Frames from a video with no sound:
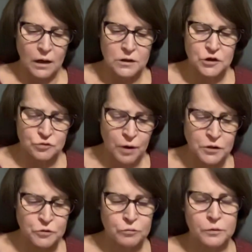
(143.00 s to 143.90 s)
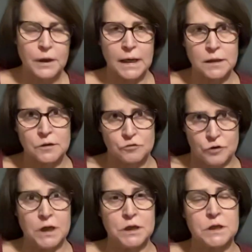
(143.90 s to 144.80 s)
Structural
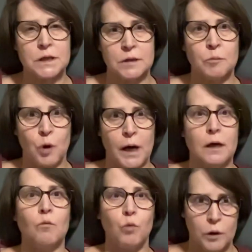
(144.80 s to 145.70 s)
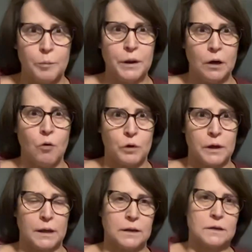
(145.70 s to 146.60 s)
changes in the brain will be
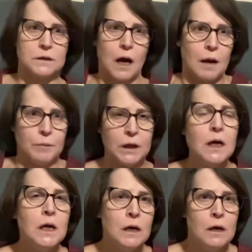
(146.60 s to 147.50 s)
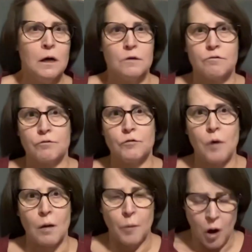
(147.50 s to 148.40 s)
noted at this time, and through
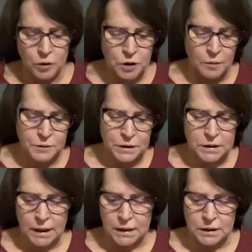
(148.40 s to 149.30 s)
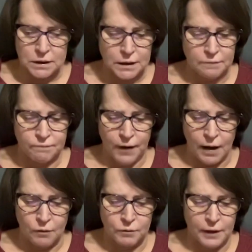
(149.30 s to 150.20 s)
autopsy studies, they
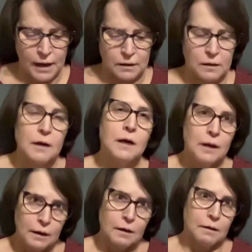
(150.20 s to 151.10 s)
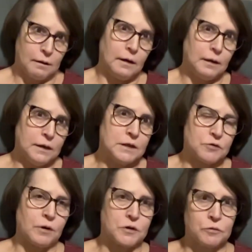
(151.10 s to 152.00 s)
found that these
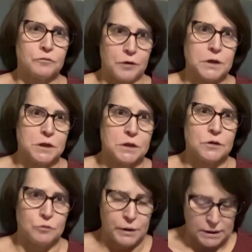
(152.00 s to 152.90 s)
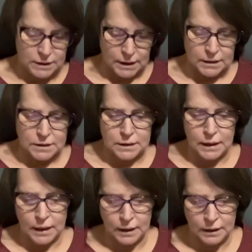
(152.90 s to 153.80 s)
structural changes do exist.
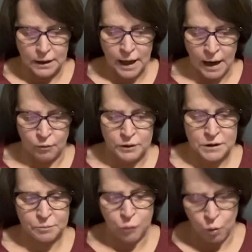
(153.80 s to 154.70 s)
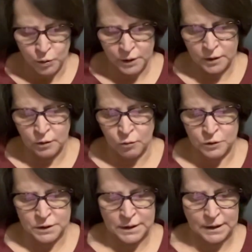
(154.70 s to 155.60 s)
Now, it's important to
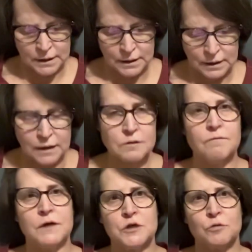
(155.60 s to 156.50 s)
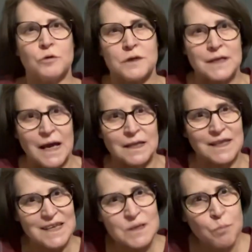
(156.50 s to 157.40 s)
notice that individuals at
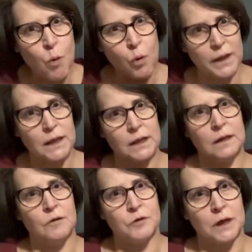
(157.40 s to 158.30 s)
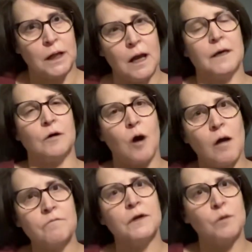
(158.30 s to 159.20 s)
this point in their decline are
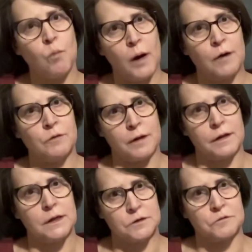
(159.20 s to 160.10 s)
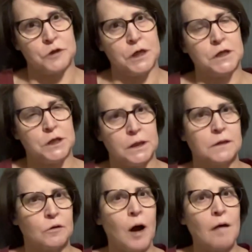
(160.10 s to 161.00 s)
often aware that things are changing, that
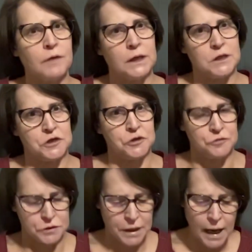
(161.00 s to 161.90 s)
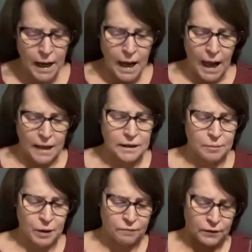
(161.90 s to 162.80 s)
they're having issues, and they
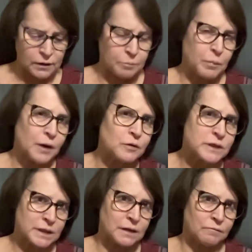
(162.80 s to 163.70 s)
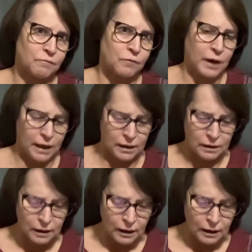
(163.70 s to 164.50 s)
may feel embarrassed and afraid,